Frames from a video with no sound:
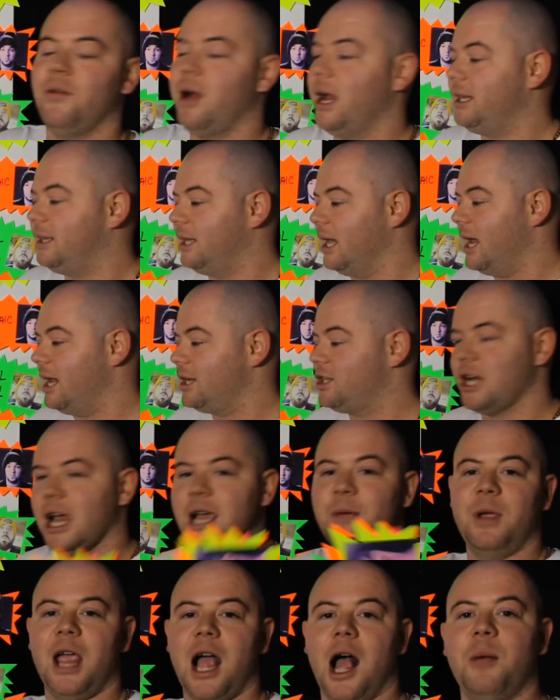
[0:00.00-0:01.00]
right there.
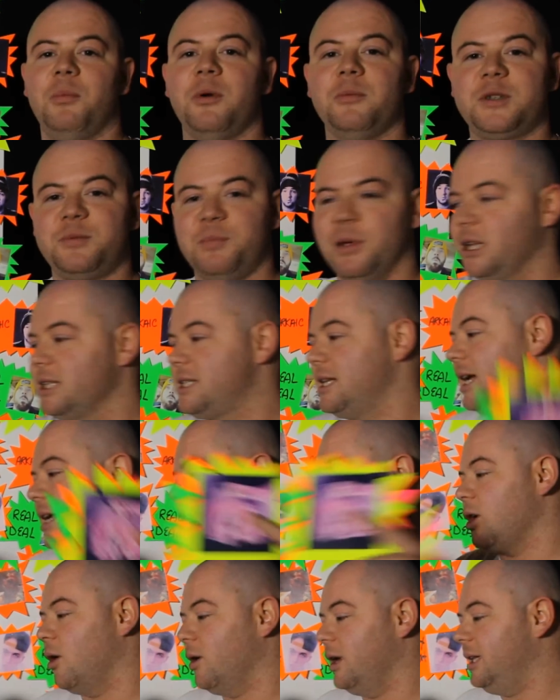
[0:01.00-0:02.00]
Check my album Spill Ting,
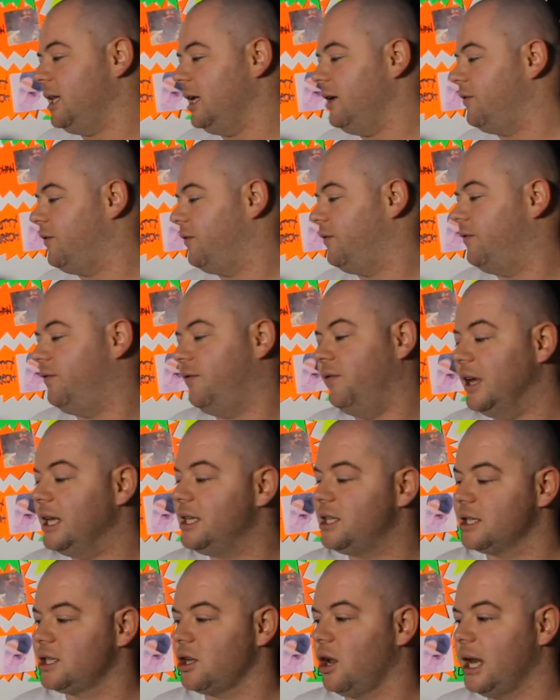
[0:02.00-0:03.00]
Tony D
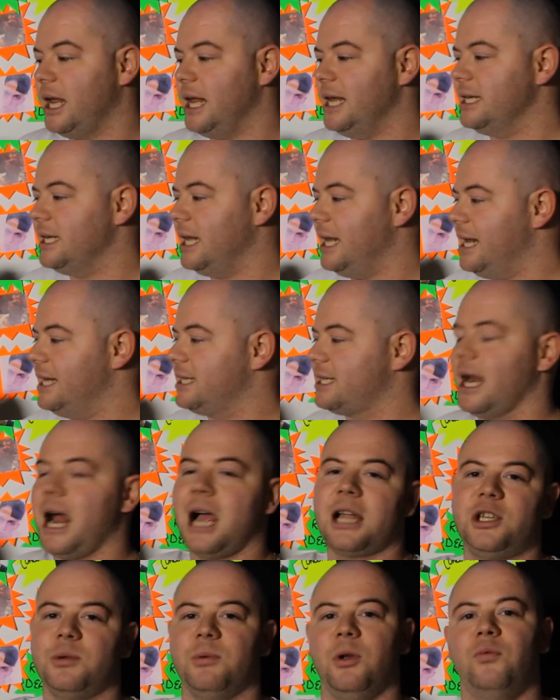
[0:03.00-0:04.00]
features on it. He's an
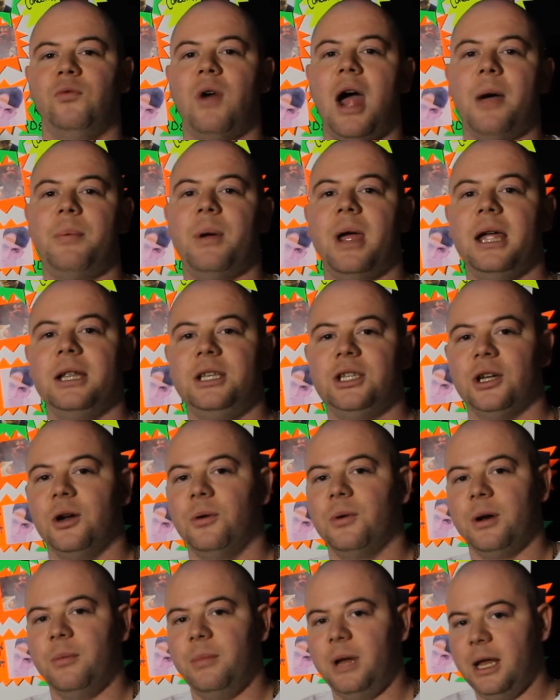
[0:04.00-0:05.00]
actual rapper, do you know
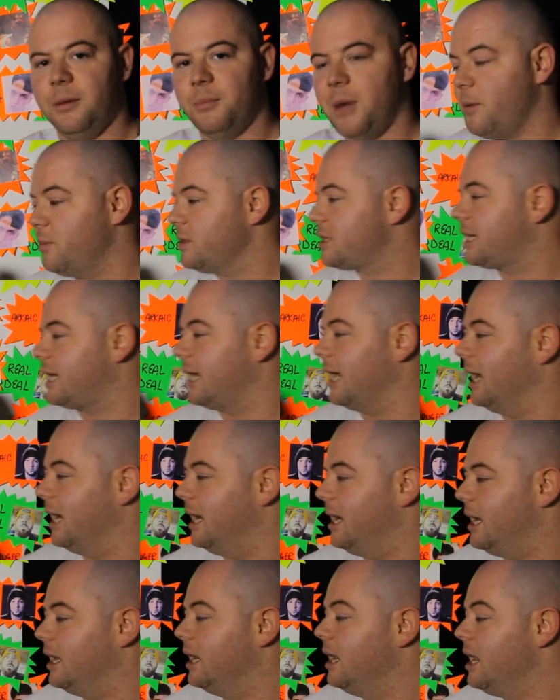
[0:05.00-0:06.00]
what I mean? Man was
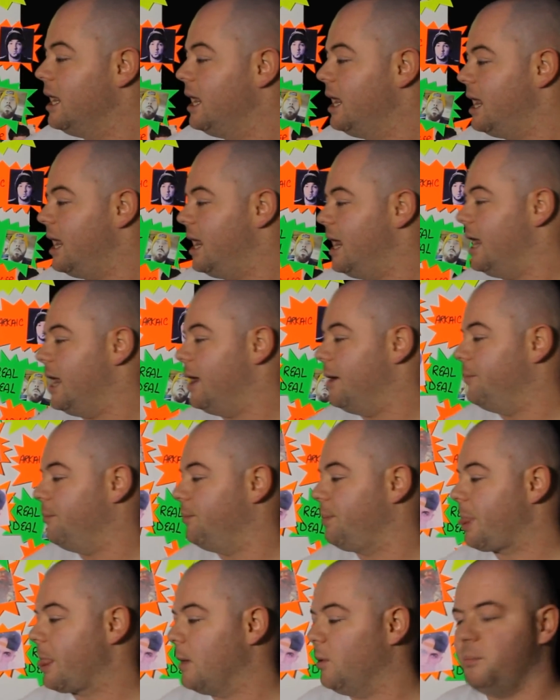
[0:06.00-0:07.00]
killing it
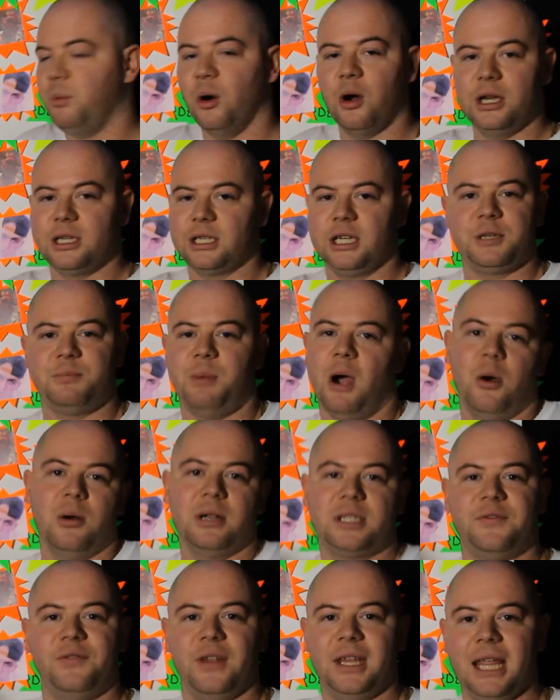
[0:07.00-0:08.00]
with Poisonous
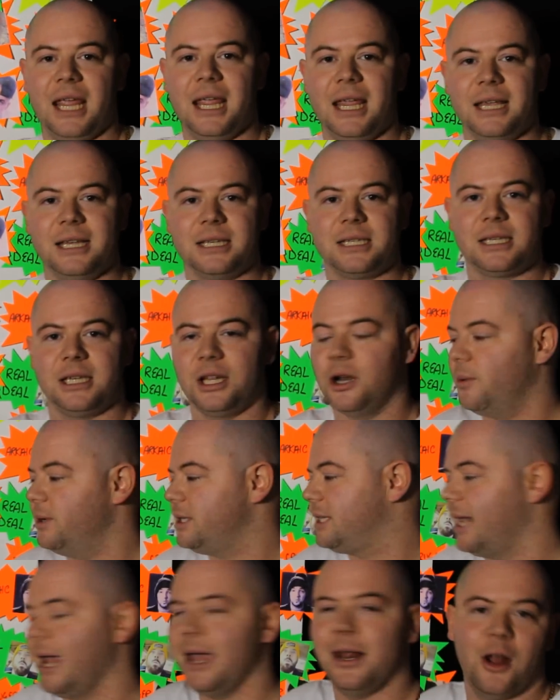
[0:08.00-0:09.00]
Poets for years. You know,
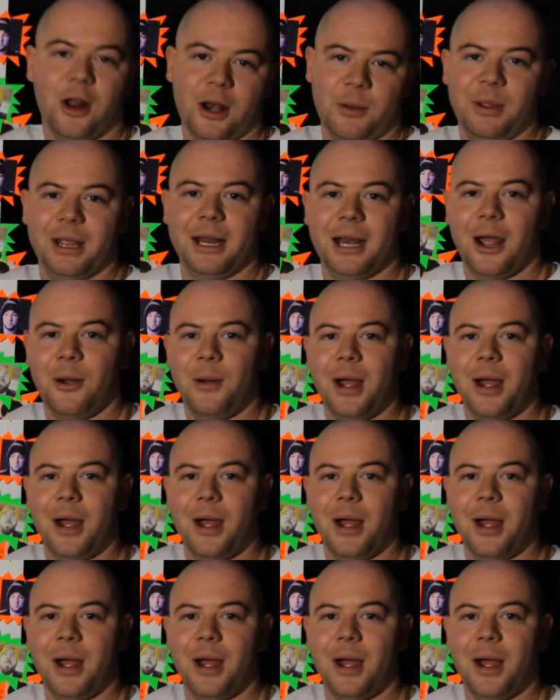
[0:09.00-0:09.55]
he's getting on a bit now,